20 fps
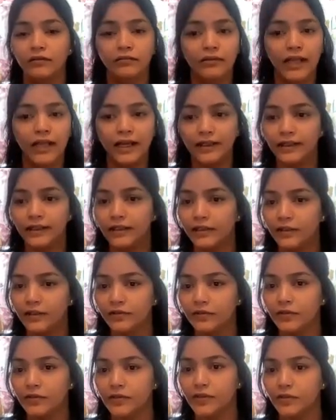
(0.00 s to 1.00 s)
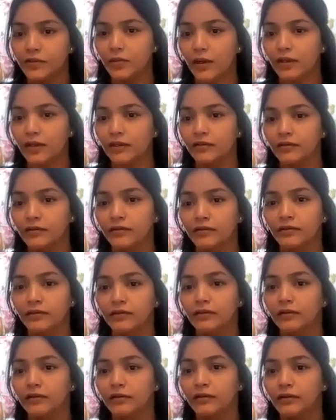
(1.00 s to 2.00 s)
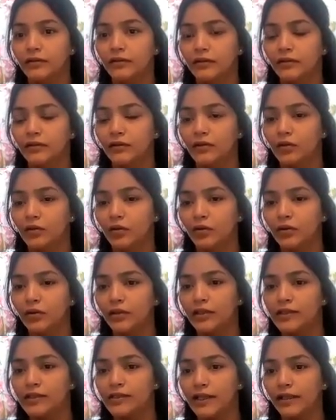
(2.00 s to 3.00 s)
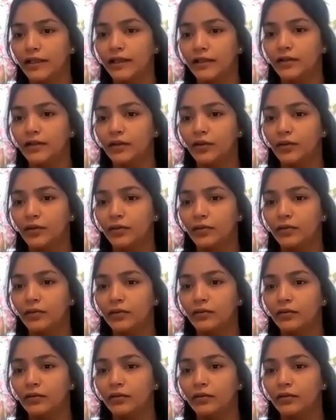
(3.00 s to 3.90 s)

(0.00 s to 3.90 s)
neither in the first one, nor in the second throw,